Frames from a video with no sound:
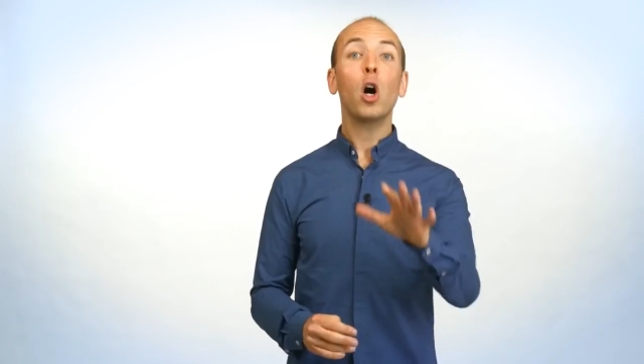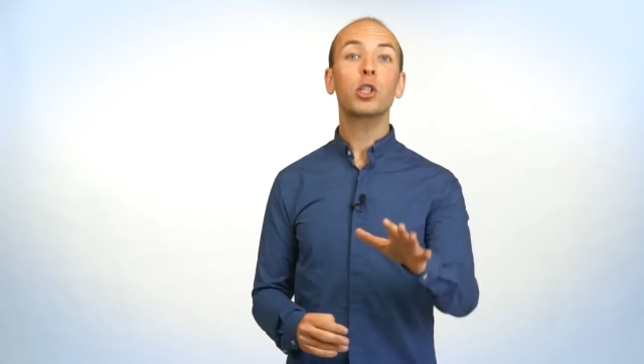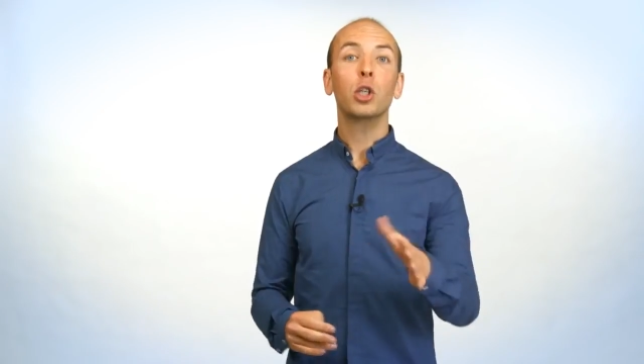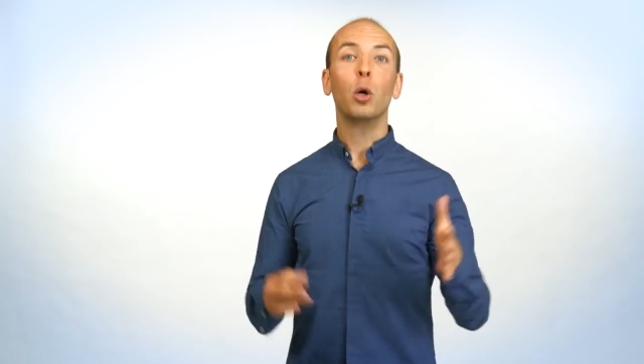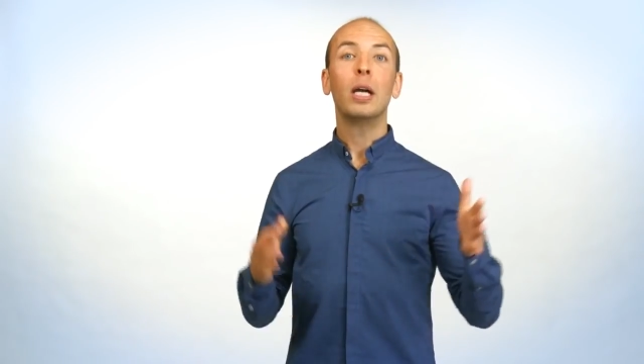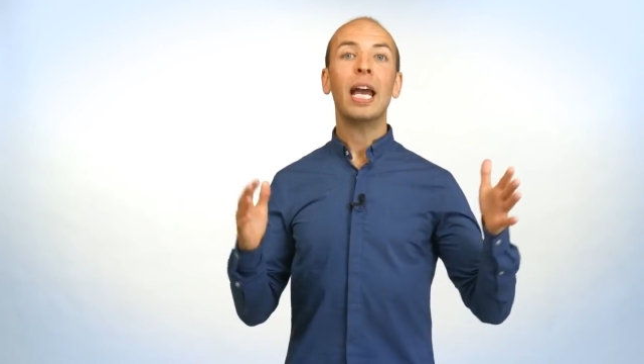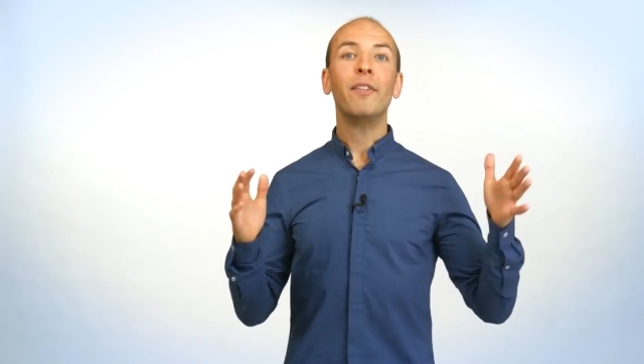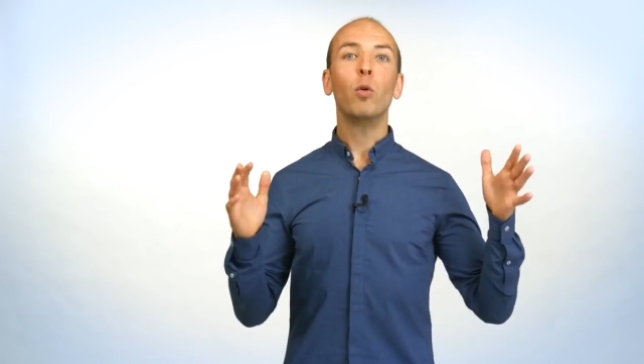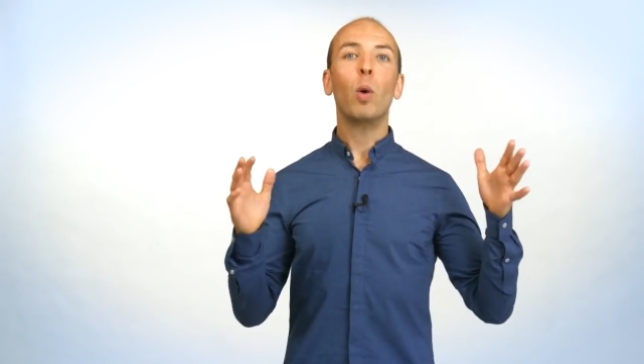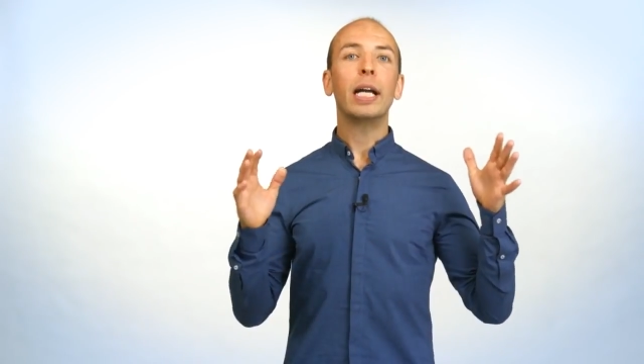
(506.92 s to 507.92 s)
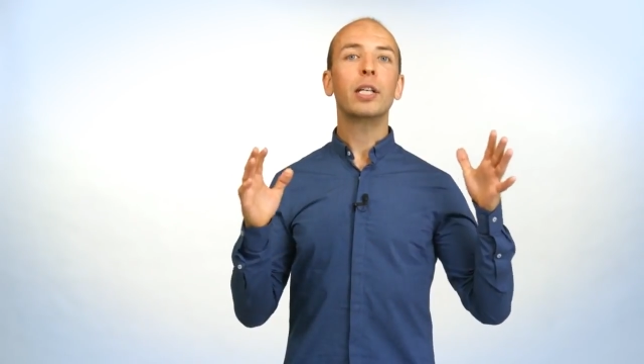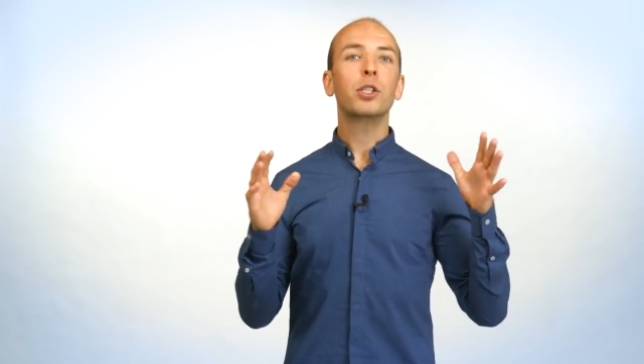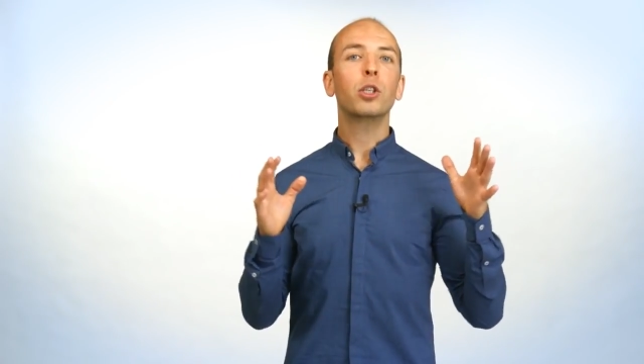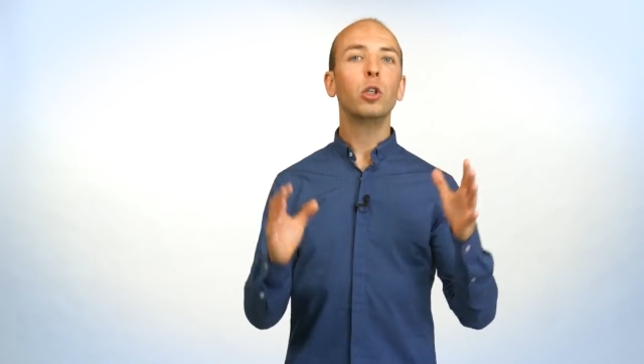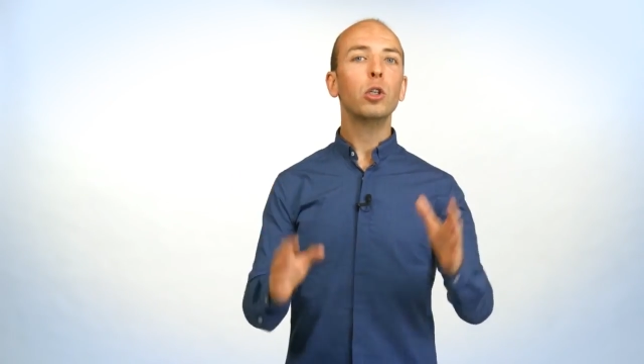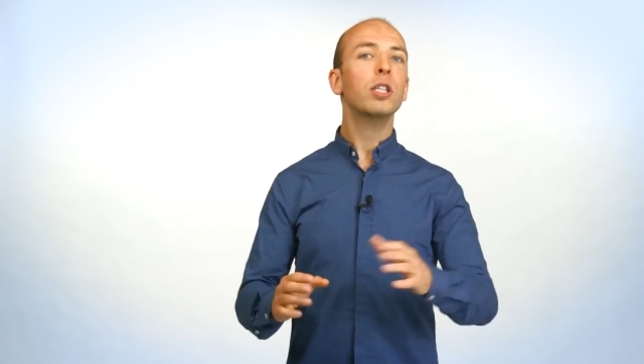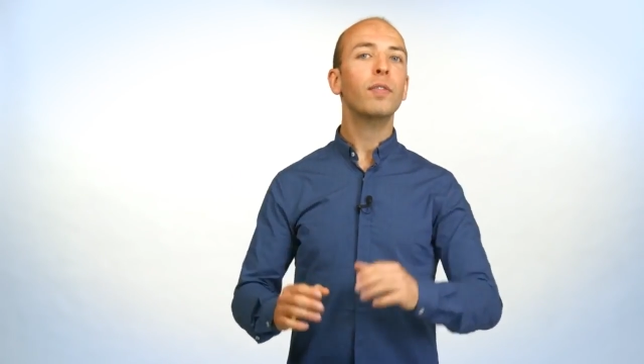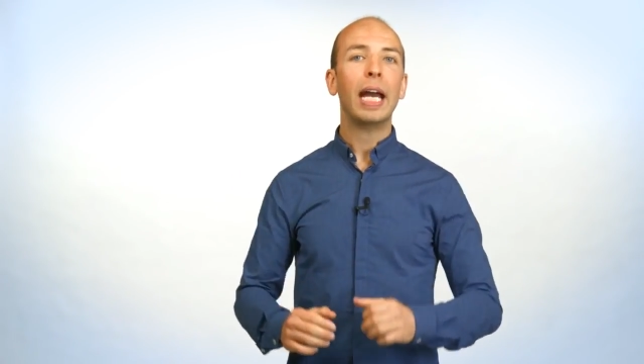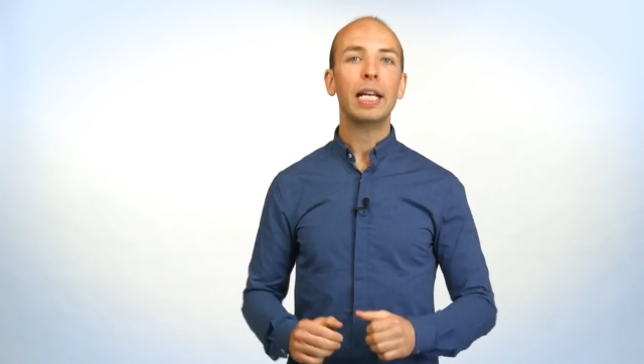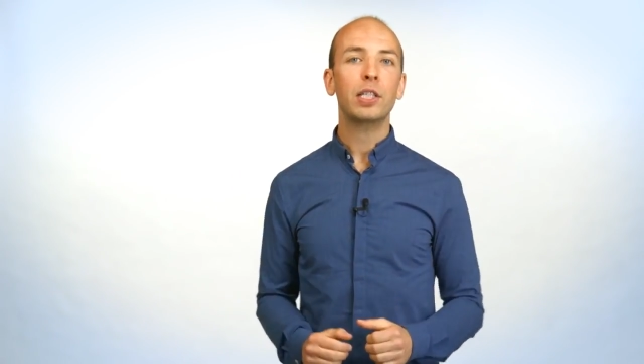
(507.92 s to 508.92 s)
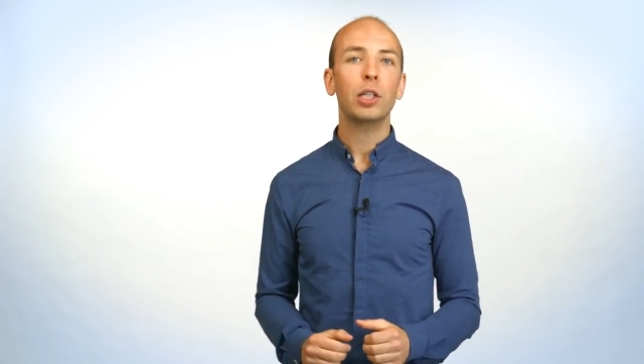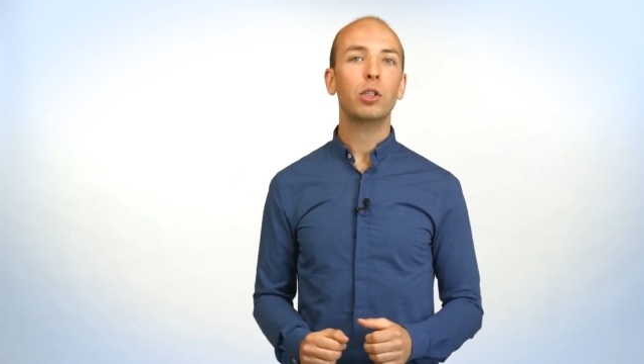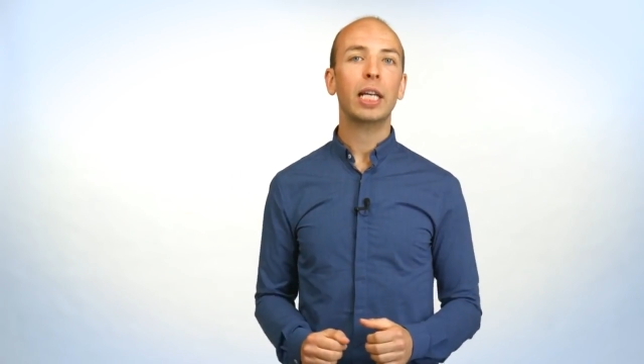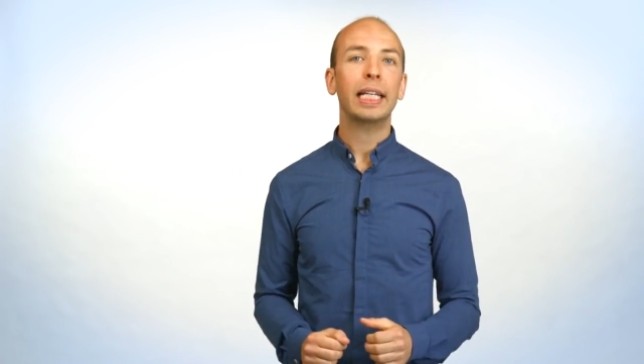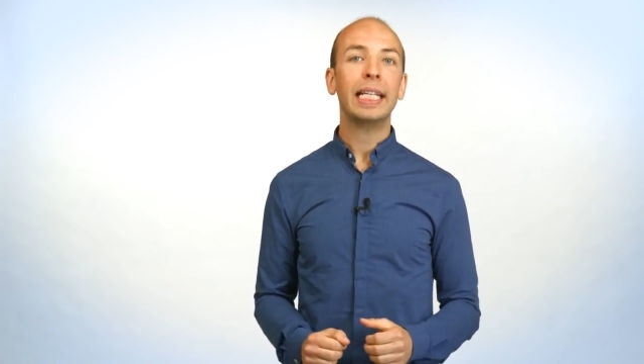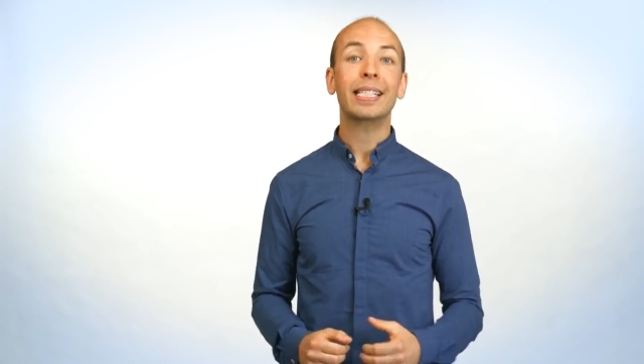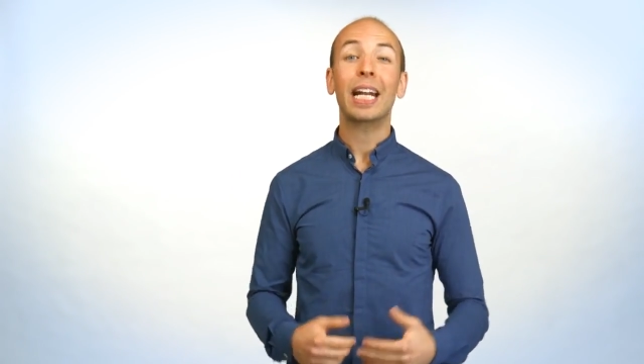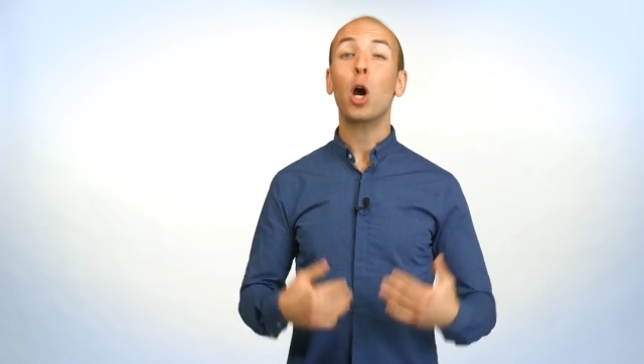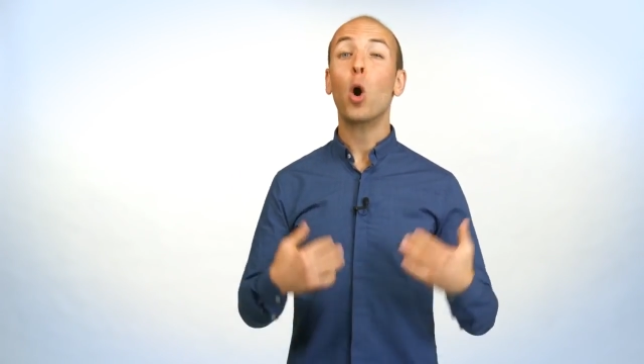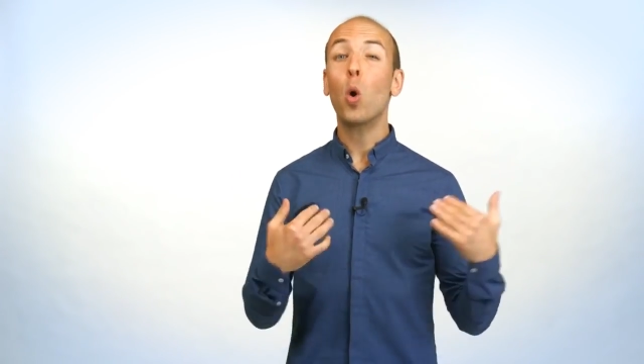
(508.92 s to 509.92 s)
Also, if you want exclusive SEO techniques that I